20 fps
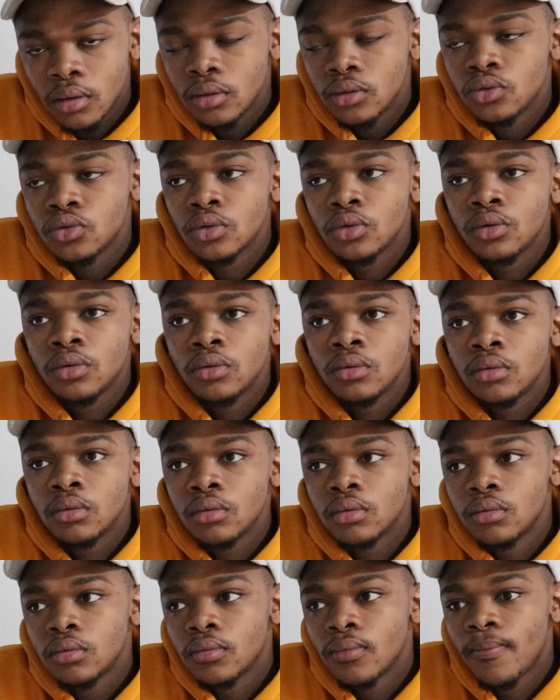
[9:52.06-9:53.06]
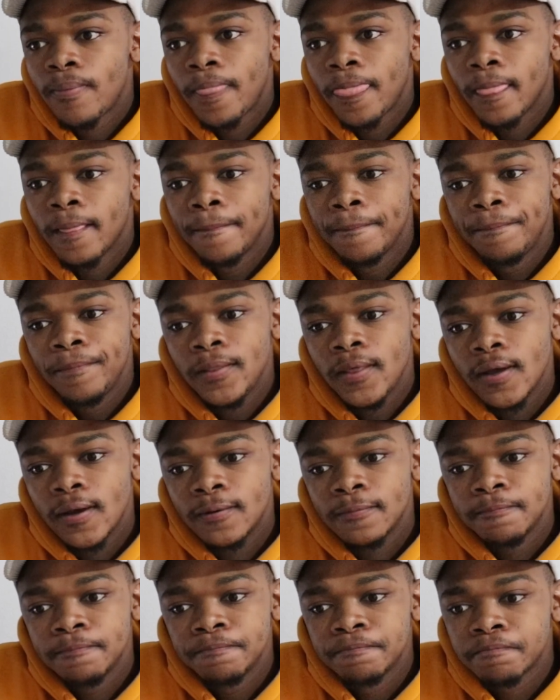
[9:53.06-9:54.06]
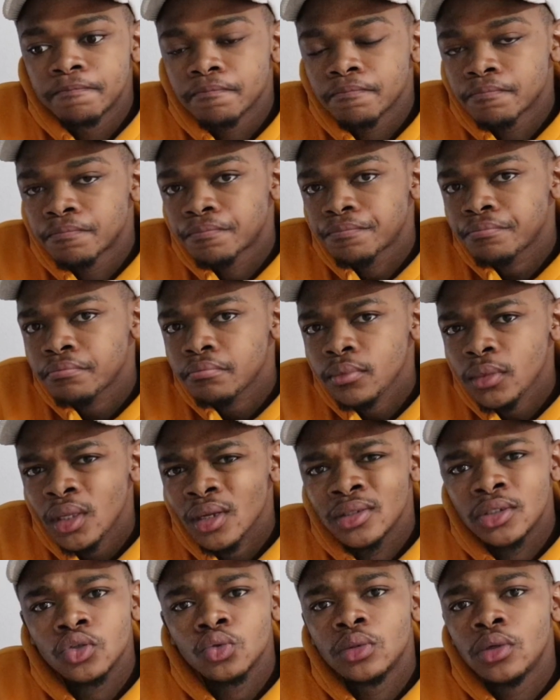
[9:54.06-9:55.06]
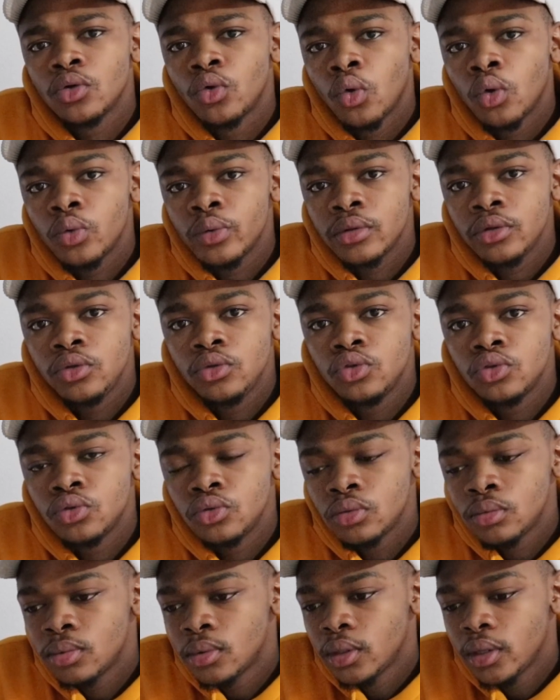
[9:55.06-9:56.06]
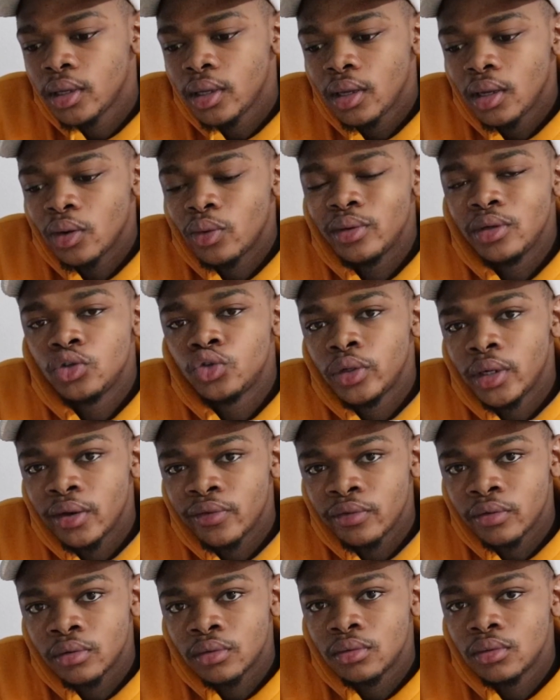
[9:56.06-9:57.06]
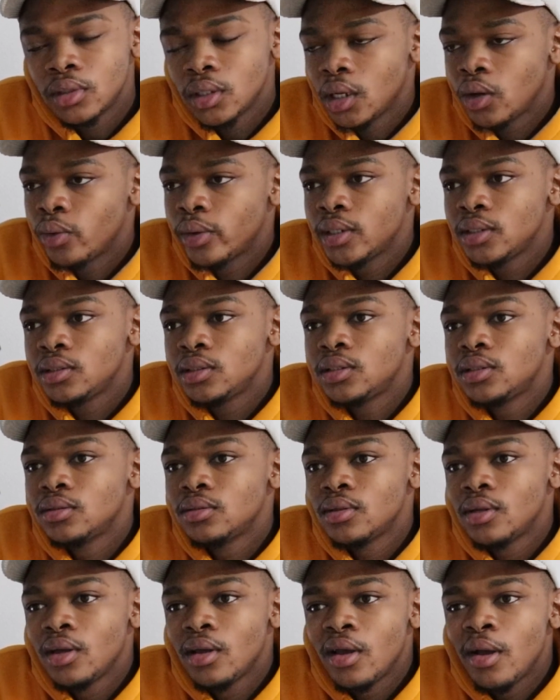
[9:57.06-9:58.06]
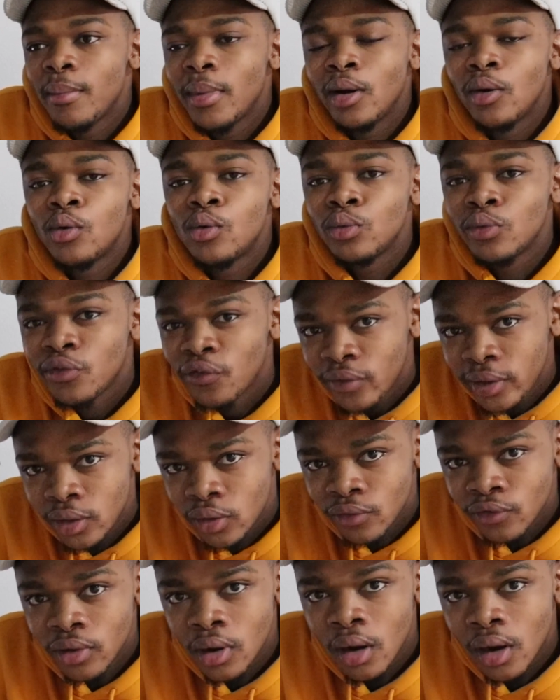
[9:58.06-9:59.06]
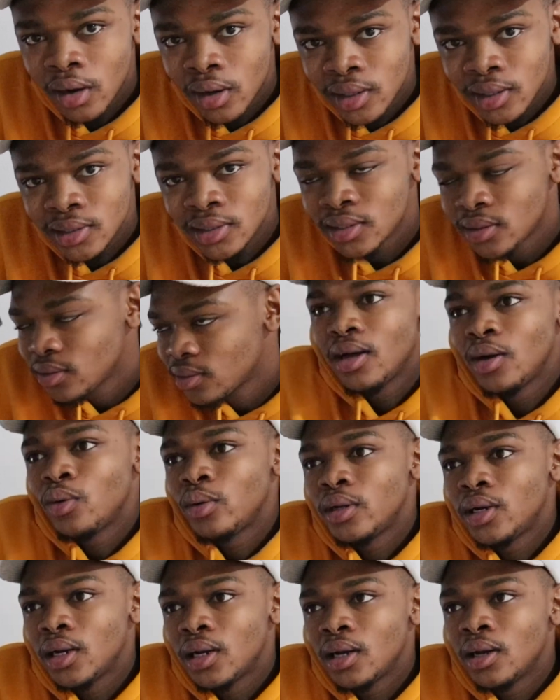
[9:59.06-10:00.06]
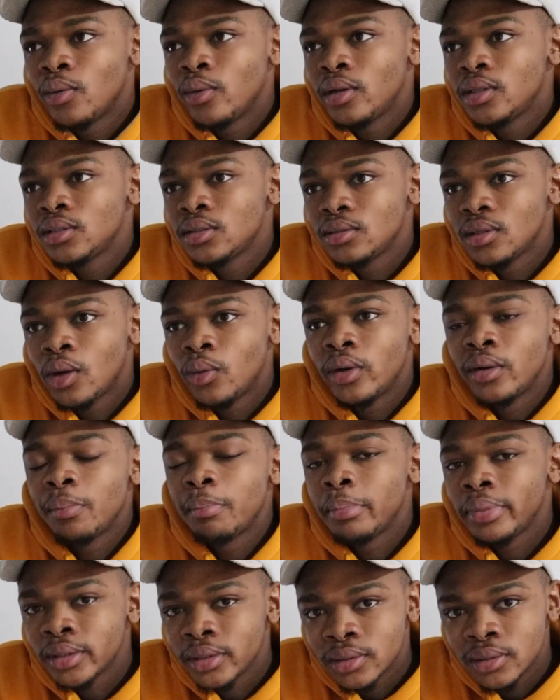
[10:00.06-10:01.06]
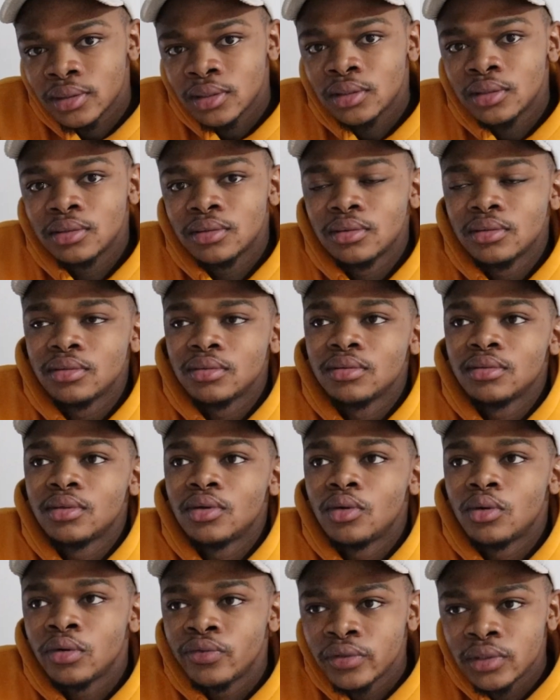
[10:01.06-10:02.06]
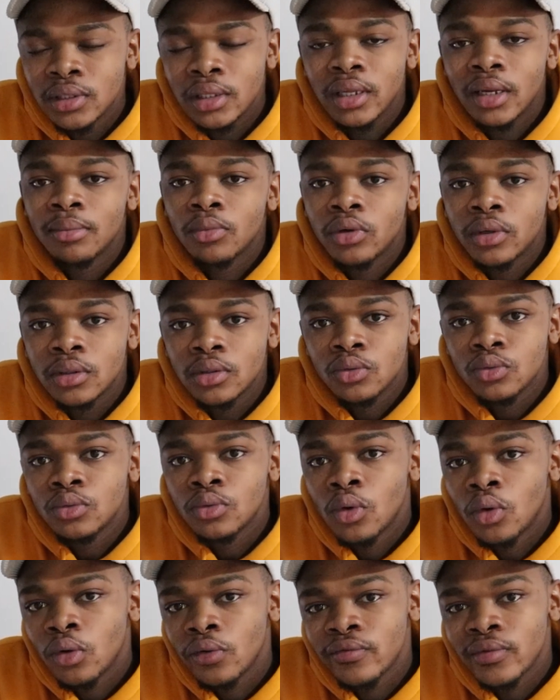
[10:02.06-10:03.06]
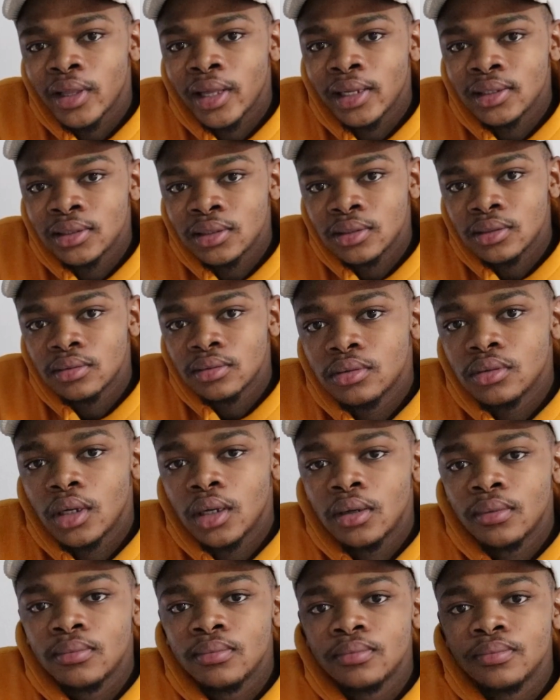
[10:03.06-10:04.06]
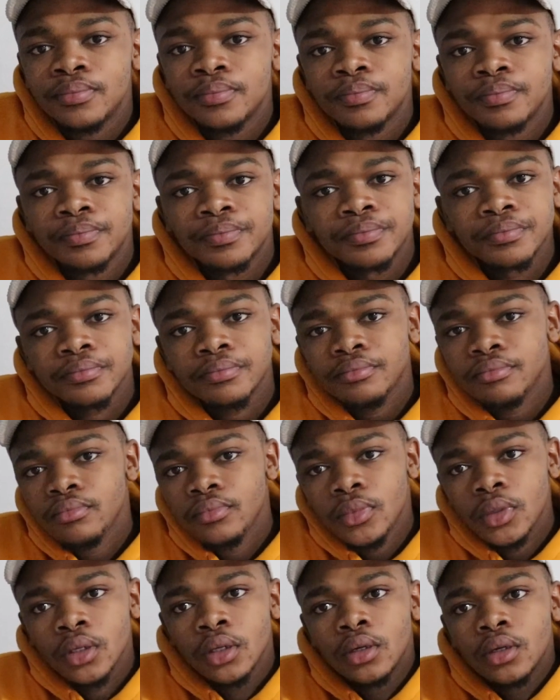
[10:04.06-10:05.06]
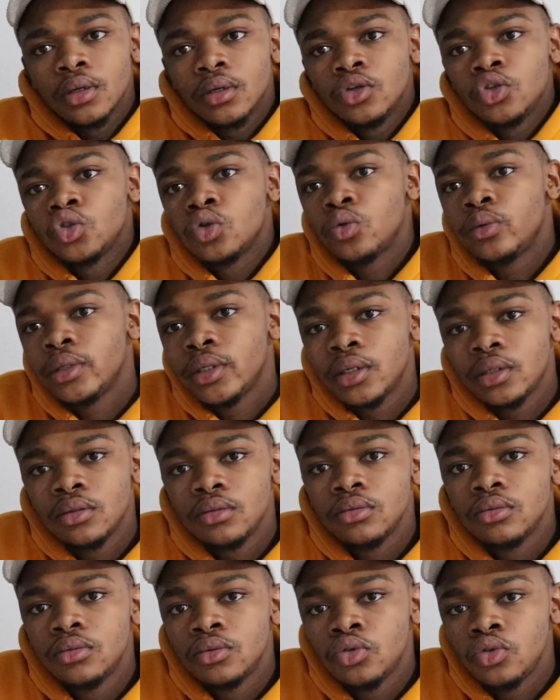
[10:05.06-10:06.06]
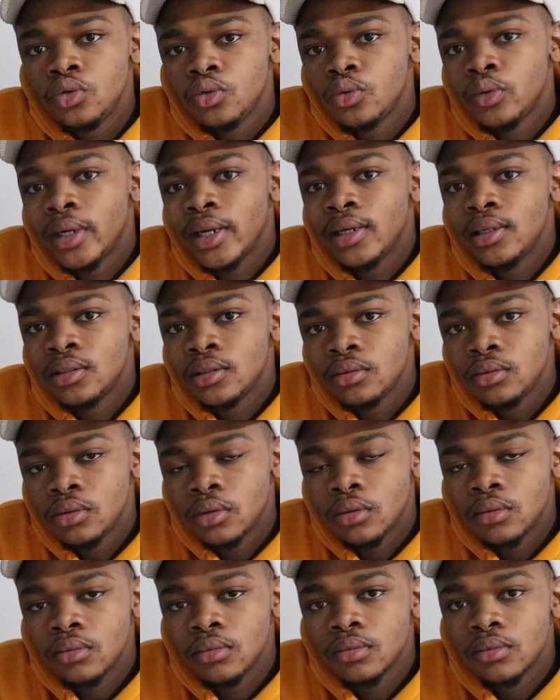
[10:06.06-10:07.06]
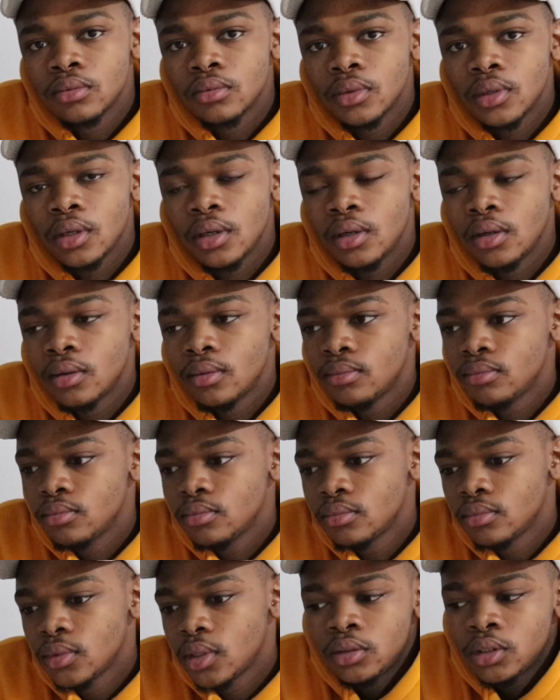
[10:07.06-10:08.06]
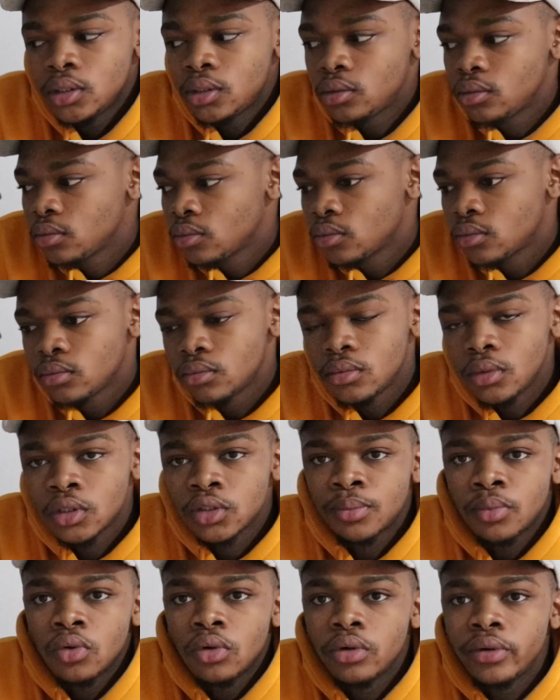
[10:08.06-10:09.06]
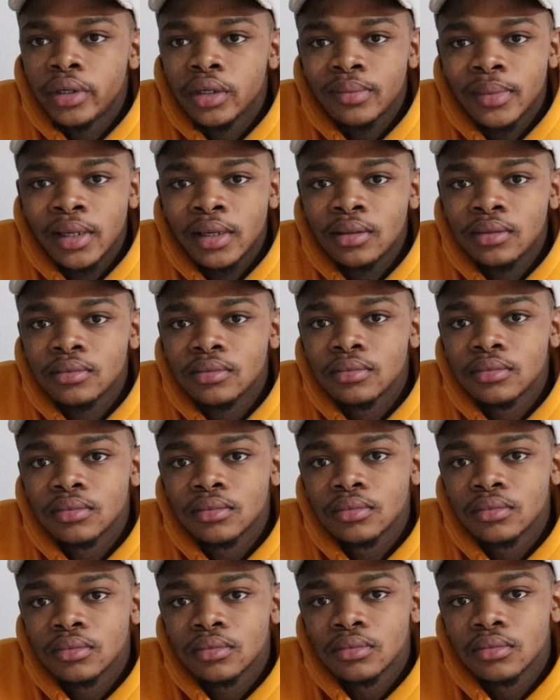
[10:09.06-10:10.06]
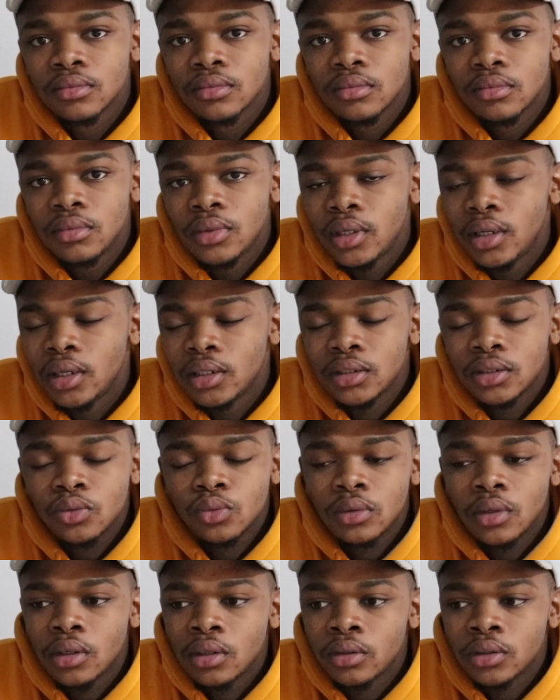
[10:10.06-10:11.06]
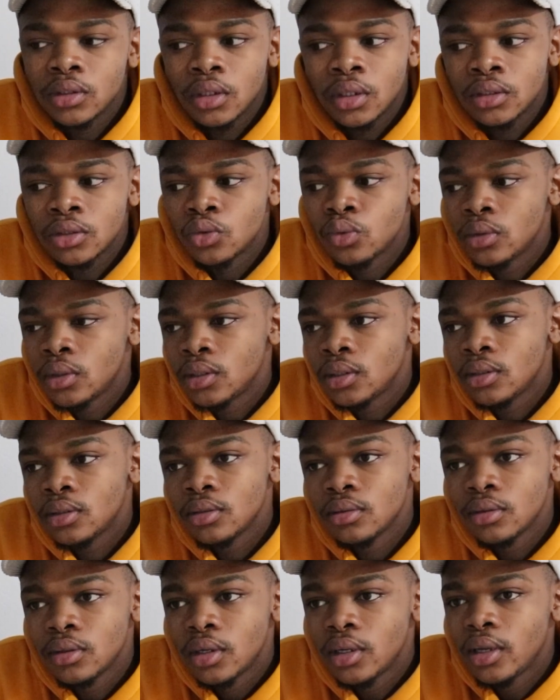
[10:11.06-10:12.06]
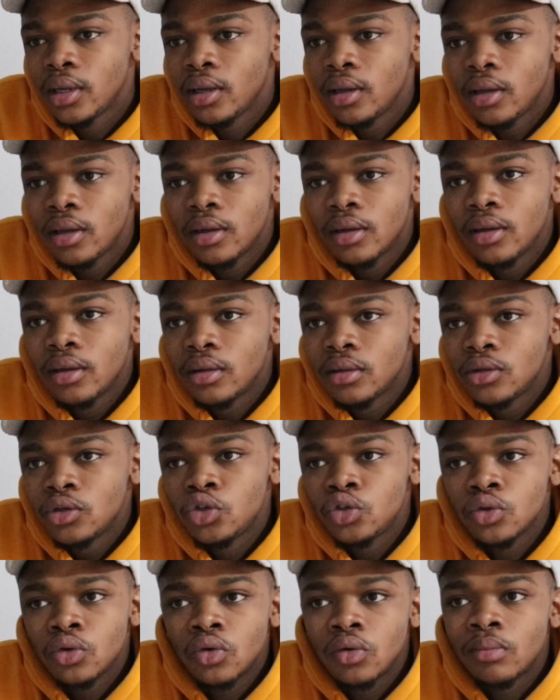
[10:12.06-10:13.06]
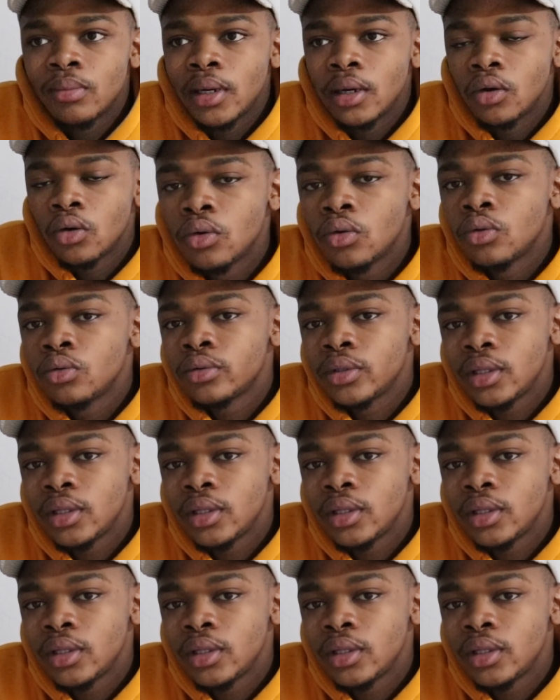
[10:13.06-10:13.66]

So yeah, just want to go with YouTube. I want to travel. I want my own fleet of cars. I want I want I want build. Obviously, I'm gonna do all of that, um, showing it to you guys. You know, um, just exploring, man. Yeah, I just wanna I just wanna show my whole